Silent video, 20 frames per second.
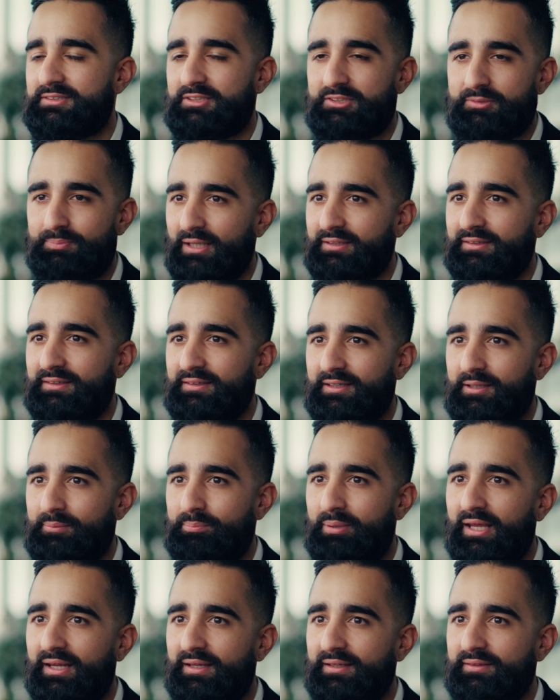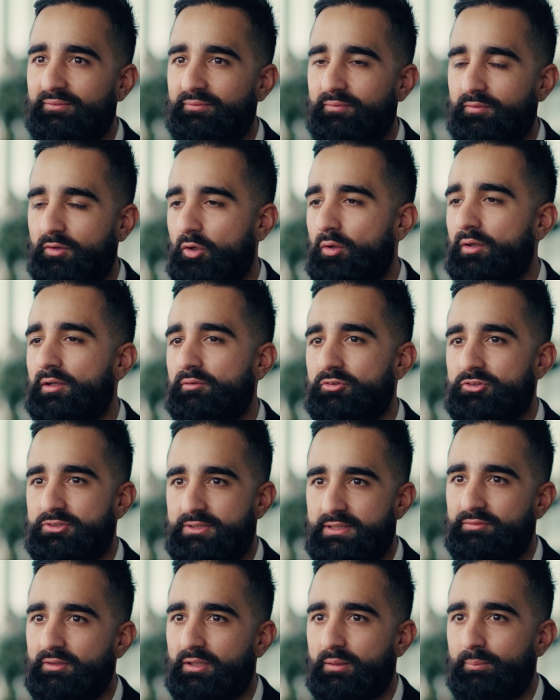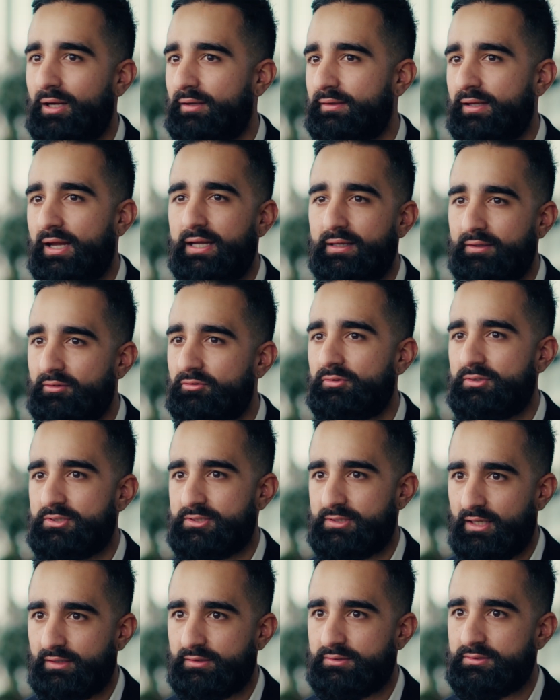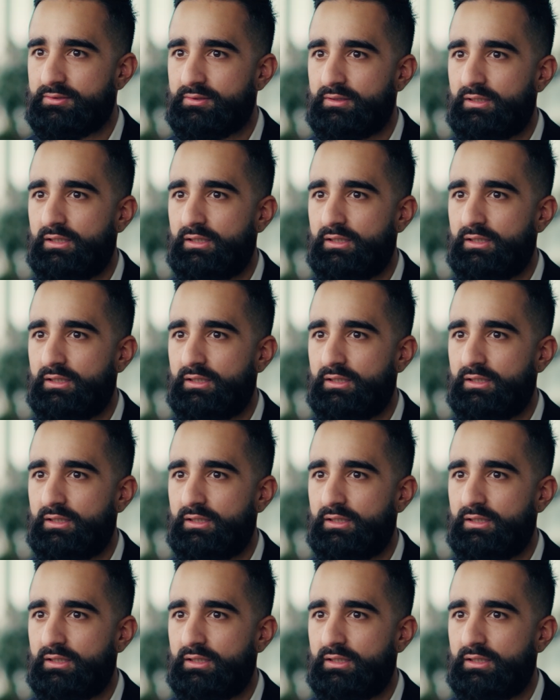is expecting to get paid, they're only receiving about 83 cents.